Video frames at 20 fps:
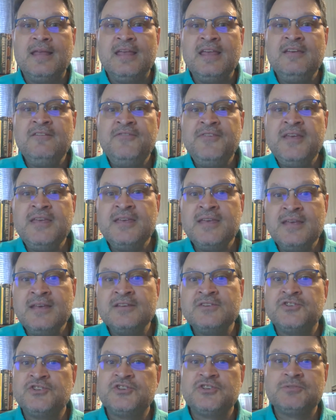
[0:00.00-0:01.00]
If he
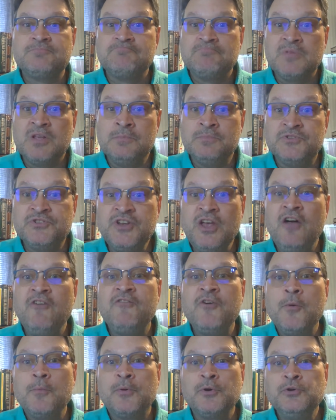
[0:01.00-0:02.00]
is
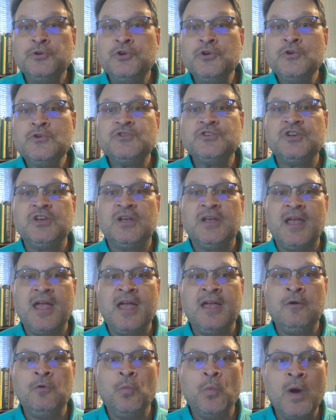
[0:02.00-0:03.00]
himself producing
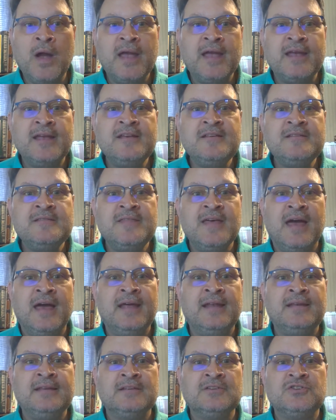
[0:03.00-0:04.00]
a way
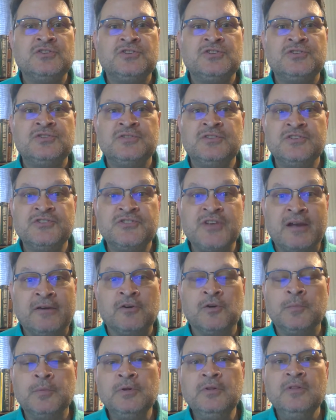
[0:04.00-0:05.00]
that is
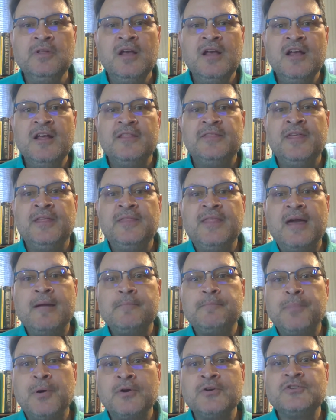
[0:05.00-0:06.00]
desirable, then
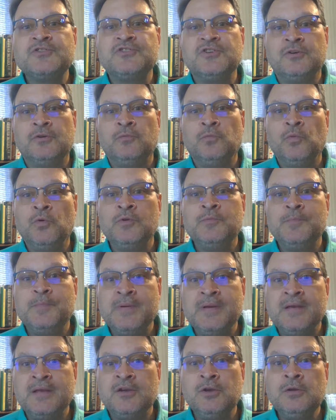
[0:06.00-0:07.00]
that person would
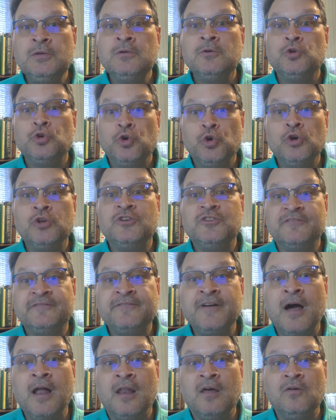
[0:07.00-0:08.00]
be good to
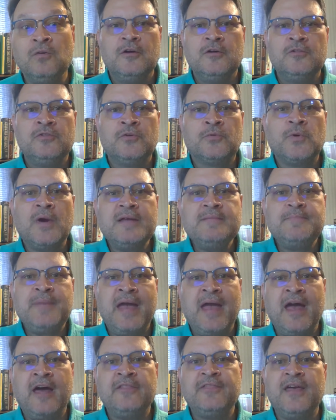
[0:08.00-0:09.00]
follow. The right
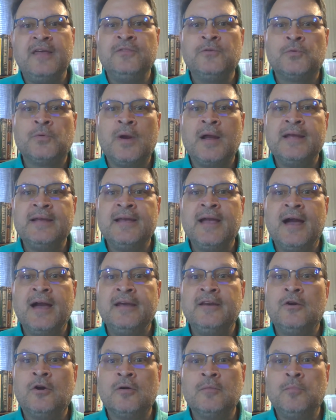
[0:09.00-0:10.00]
path and the right
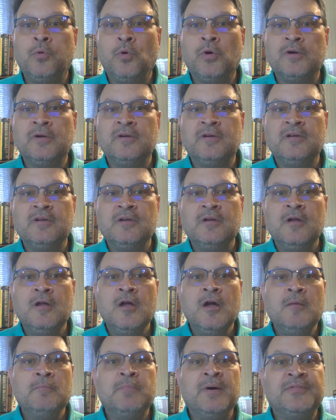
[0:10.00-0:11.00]
guide are important,
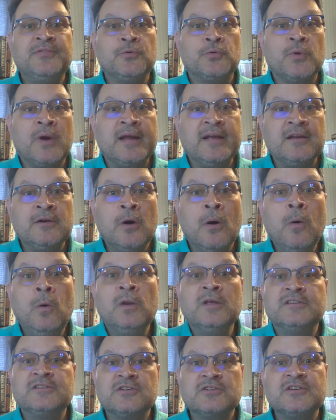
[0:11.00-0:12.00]
but the right
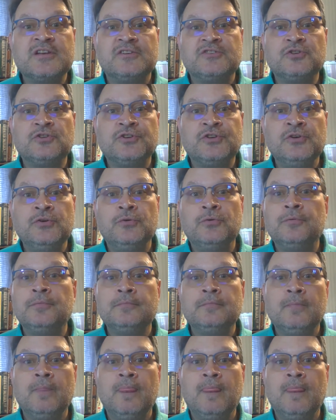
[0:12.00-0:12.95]
goal is essential too.